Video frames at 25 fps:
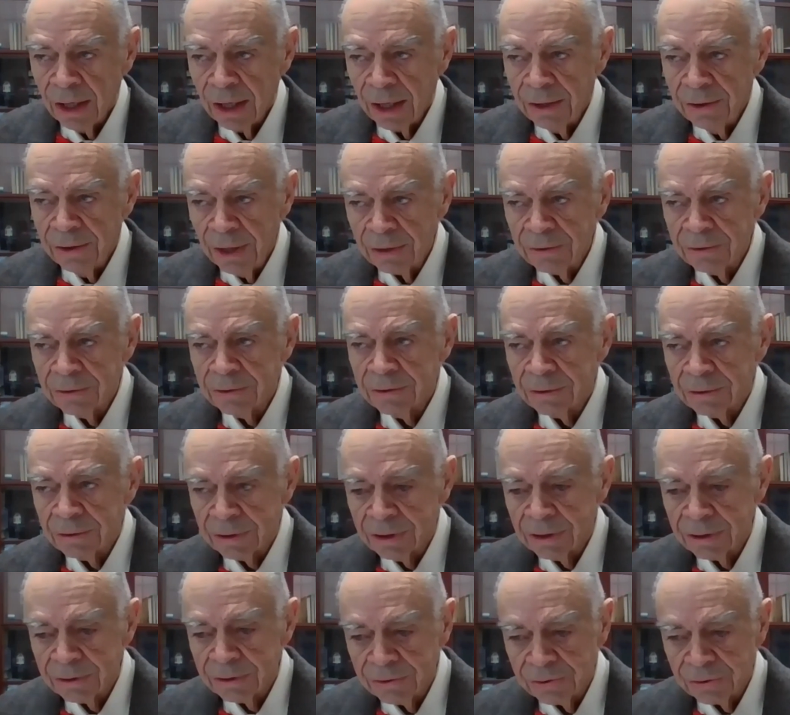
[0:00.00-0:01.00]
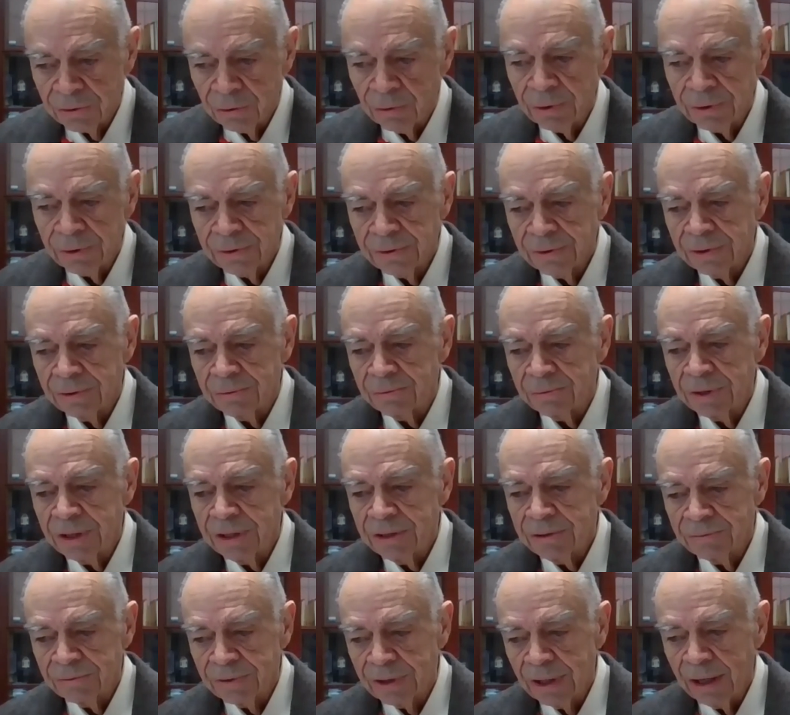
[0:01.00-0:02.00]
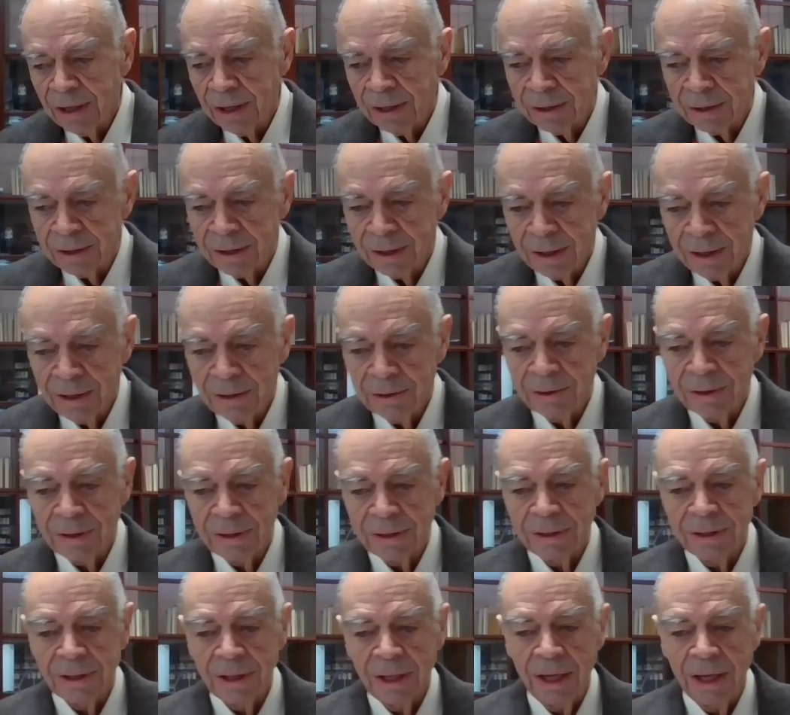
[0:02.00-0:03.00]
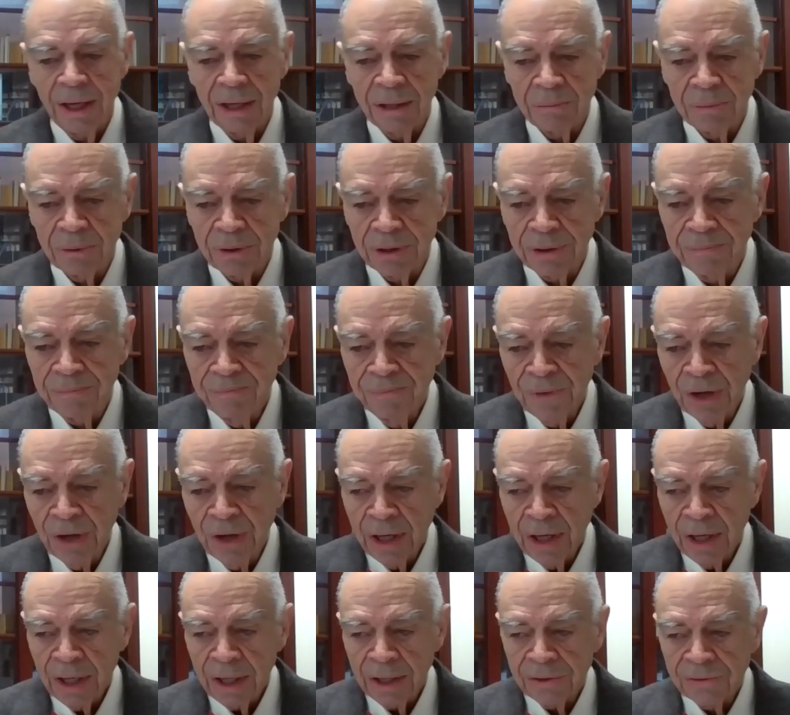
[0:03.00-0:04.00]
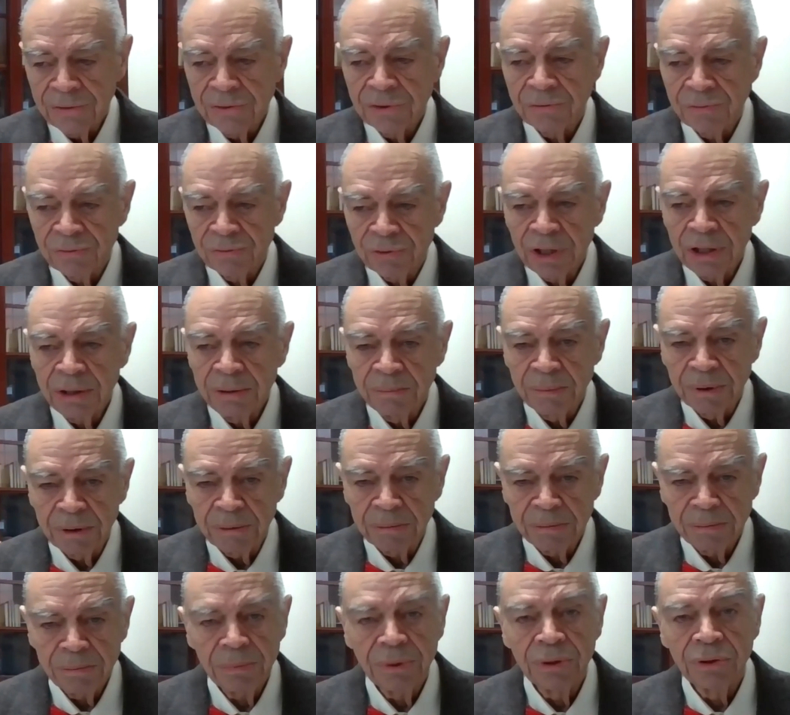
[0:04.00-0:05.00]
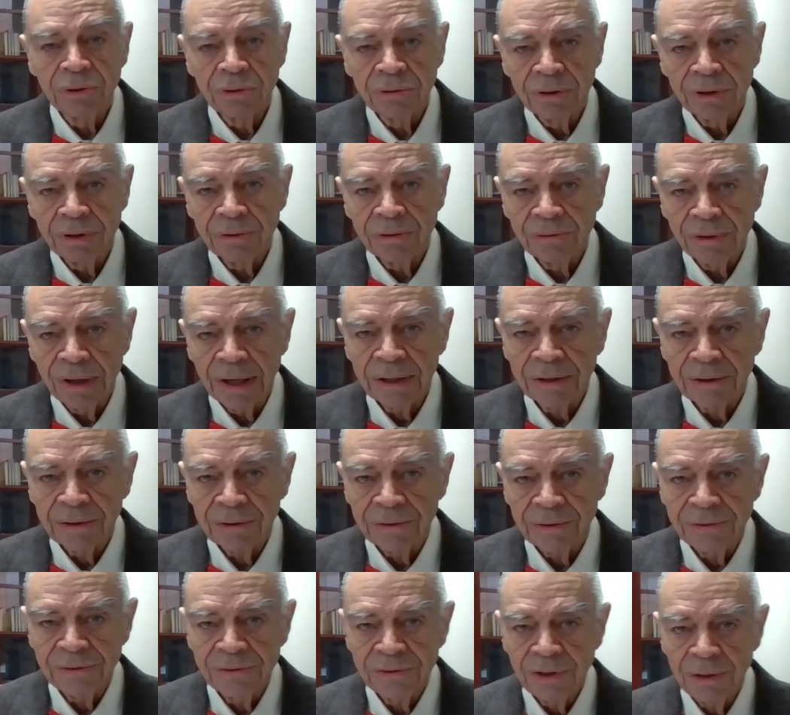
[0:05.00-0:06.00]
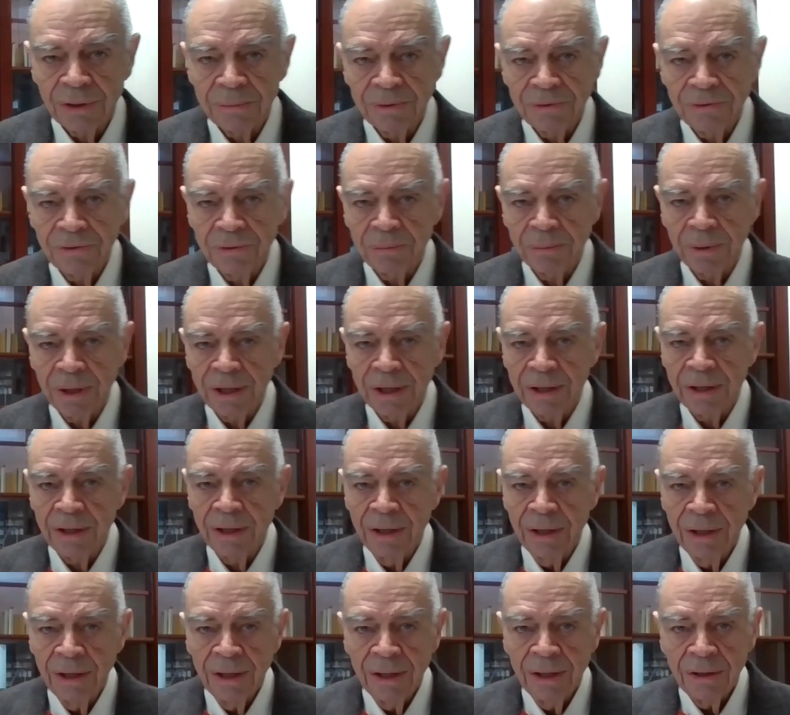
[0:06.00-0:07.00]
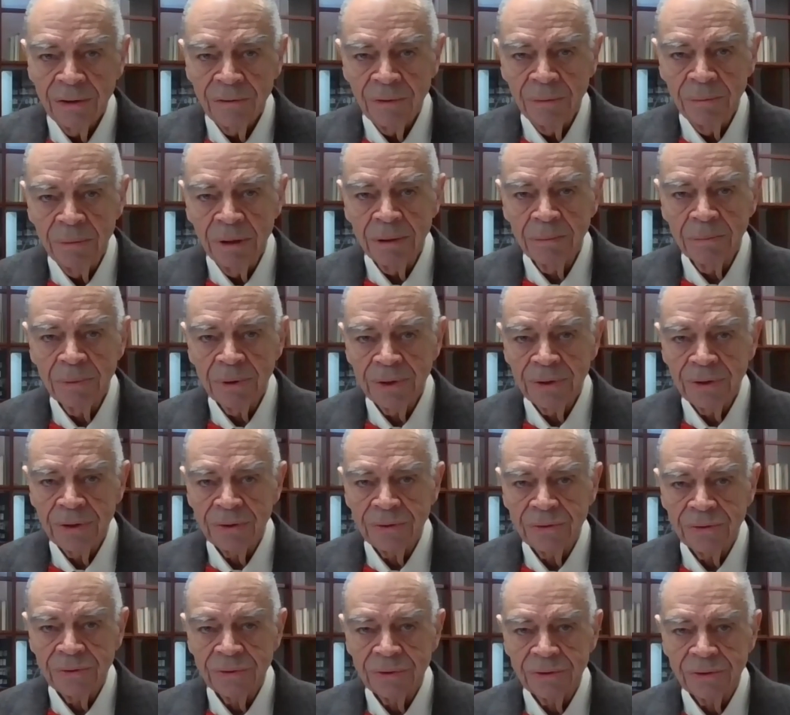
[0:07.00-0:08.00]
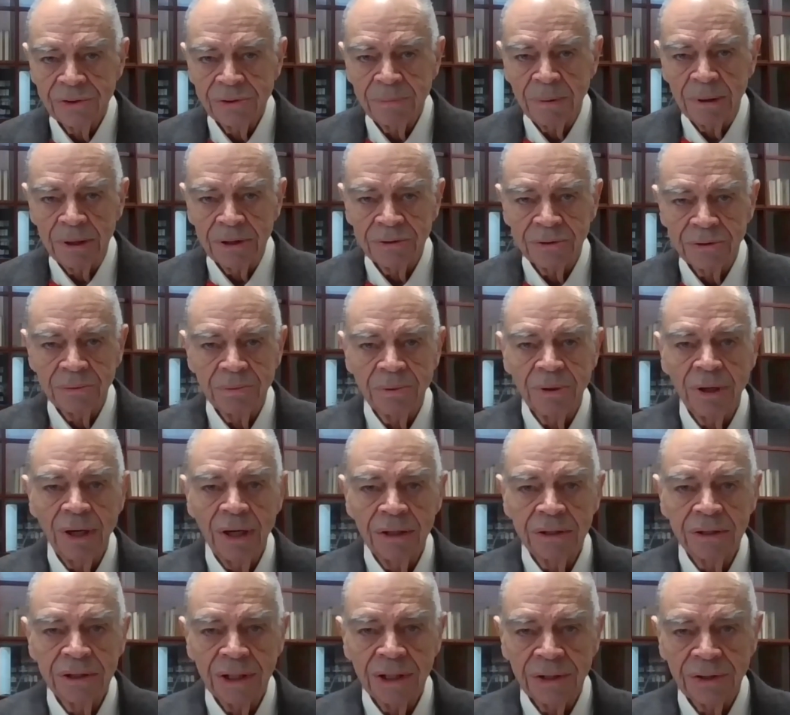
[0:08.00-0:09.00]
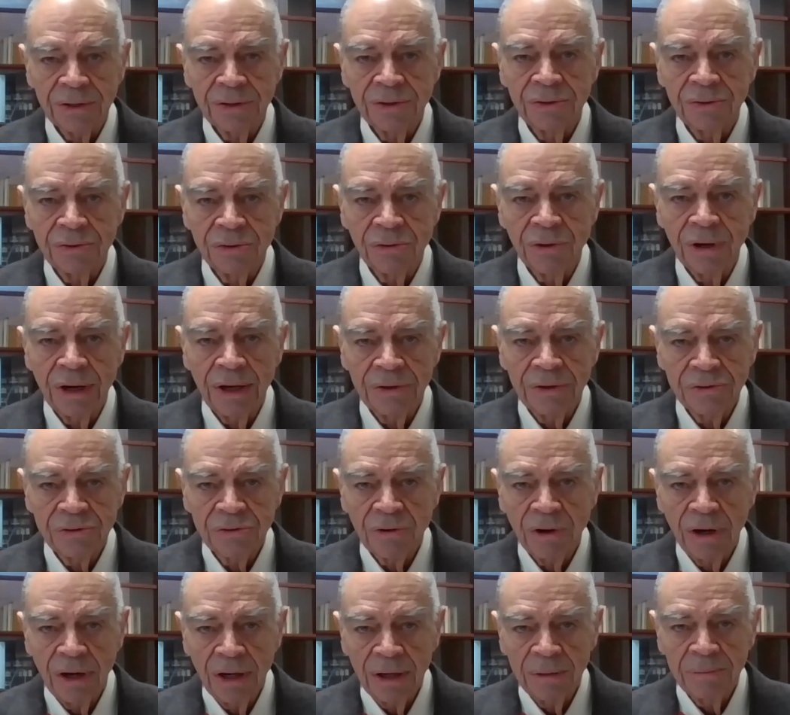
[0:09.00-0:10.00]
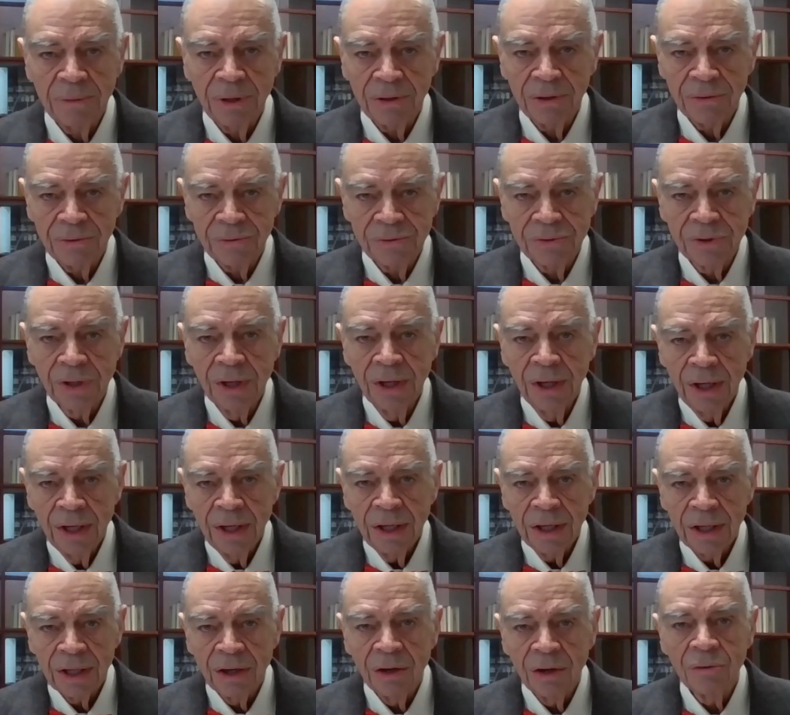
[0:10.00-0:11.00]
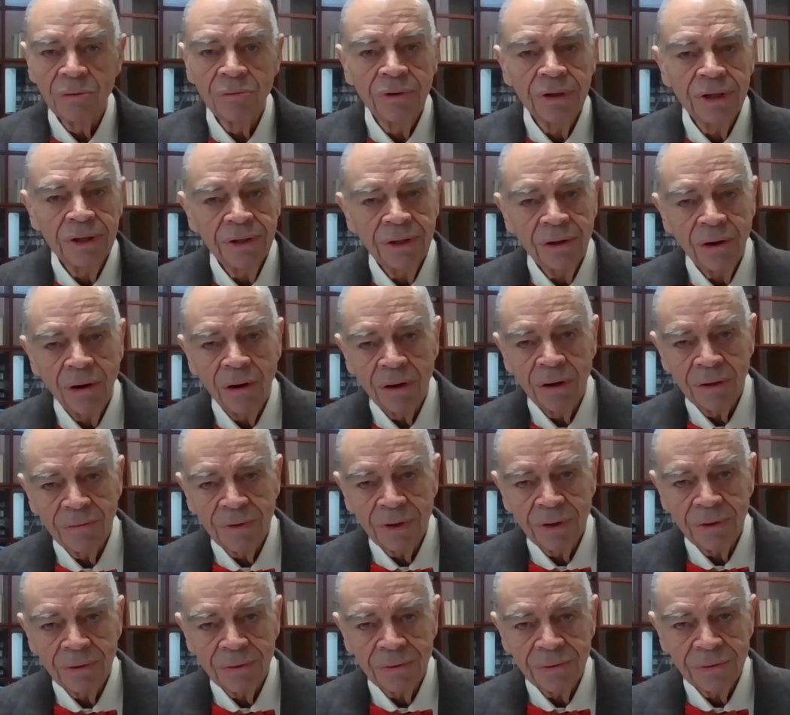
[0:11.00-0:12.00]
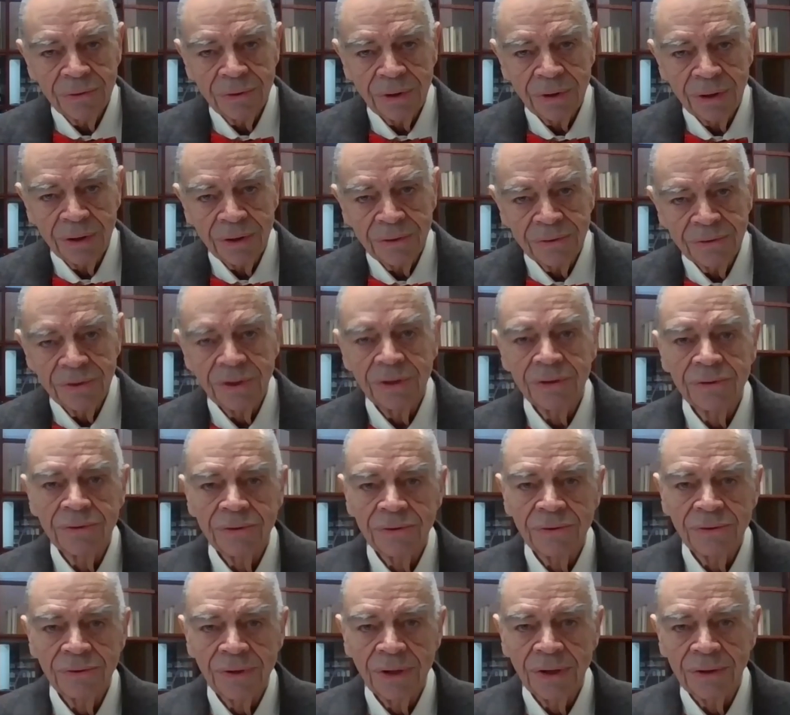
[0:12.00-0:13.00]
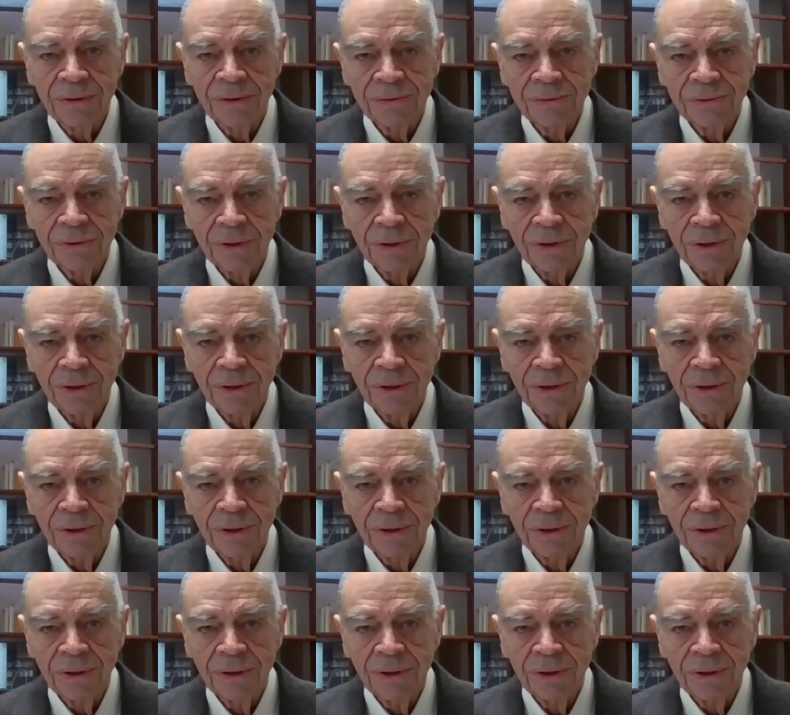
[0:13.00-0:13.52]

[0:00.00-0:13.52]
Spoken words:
Another good source that we have got here at the library is the Freedmen Bureau records. Some of you may remember there's a special project to transcribe those. Go read all of those census things